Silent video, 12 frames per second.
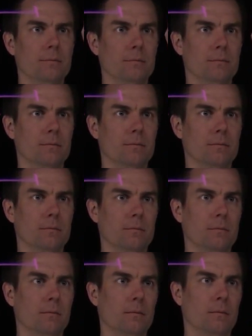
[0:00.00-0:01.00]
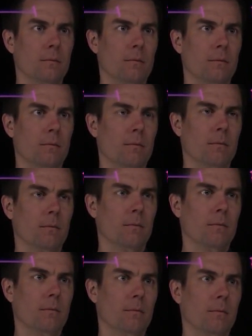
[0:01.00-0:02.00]

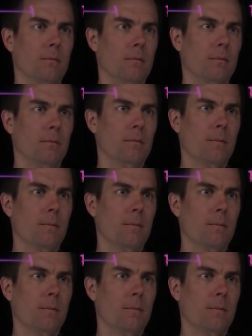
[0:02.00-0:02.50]
[no speech]